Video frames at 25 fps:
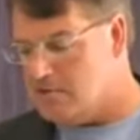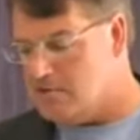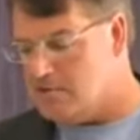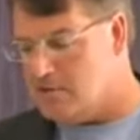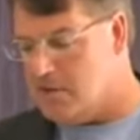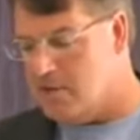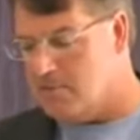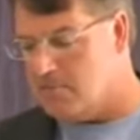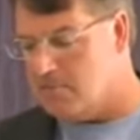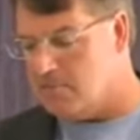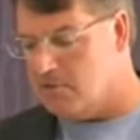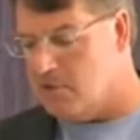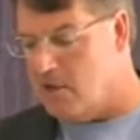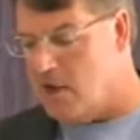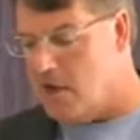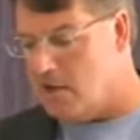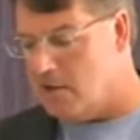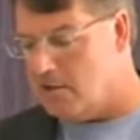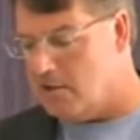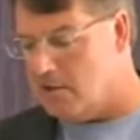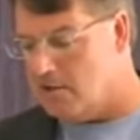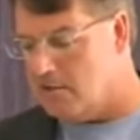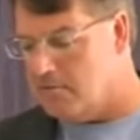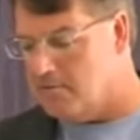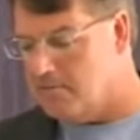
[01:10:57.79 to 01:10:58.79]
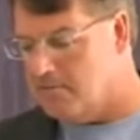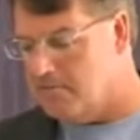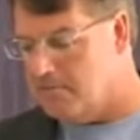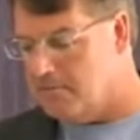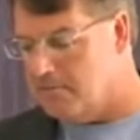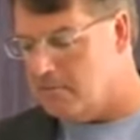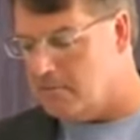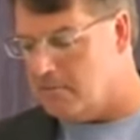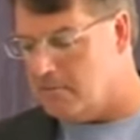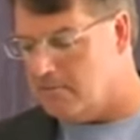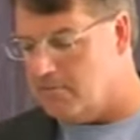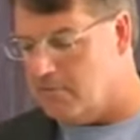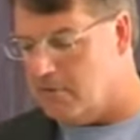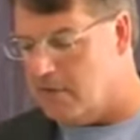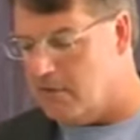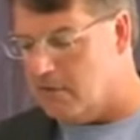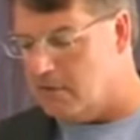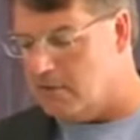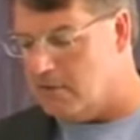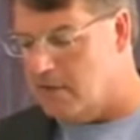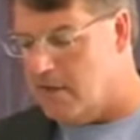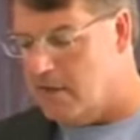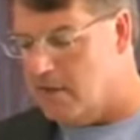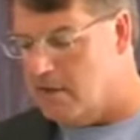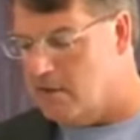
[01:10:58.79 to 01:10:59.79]
James Laughlin of
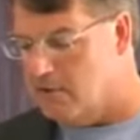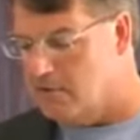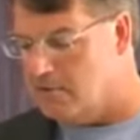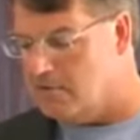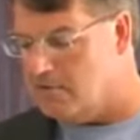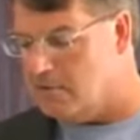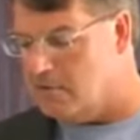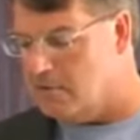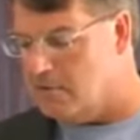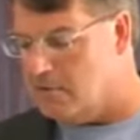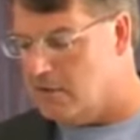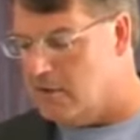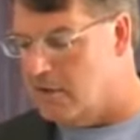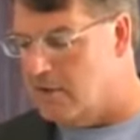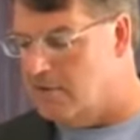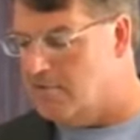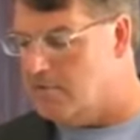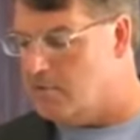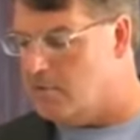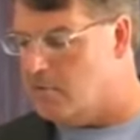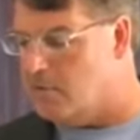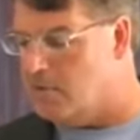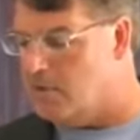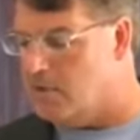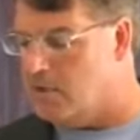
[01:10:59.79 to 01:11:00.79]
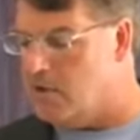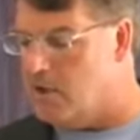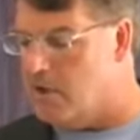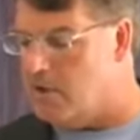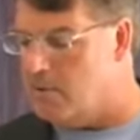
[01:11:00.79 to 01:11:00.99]
Yale said that even when the